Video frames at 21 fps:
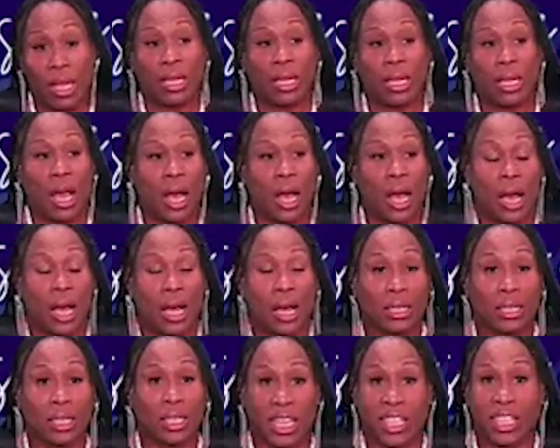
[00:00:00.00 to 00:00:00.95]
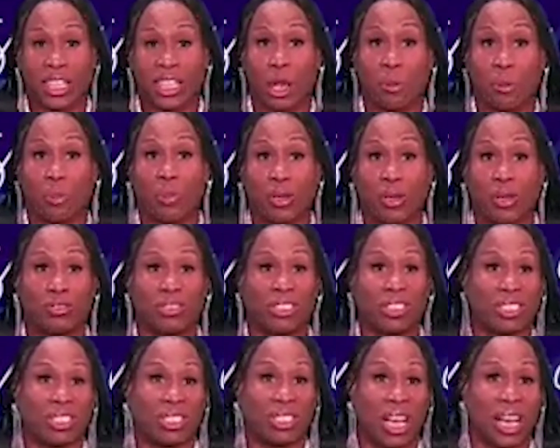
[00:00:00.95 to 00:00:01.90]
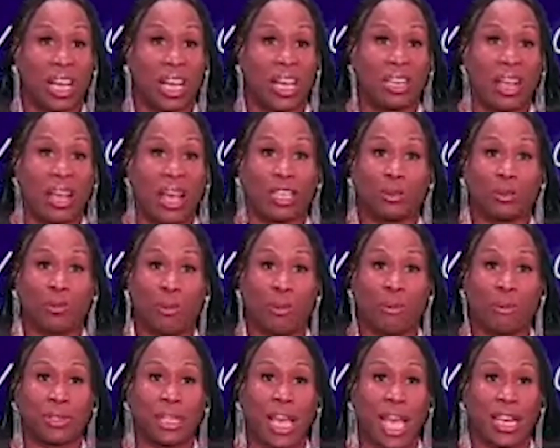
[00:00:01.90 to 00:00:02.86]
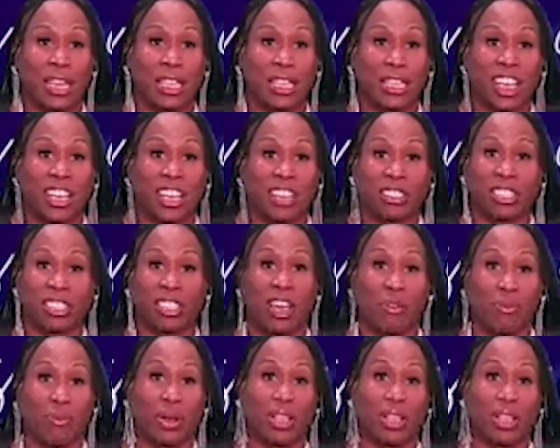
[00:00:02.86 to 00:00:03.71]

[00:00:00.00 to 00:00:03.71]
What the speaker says: get their buildings done, expedited their stuff,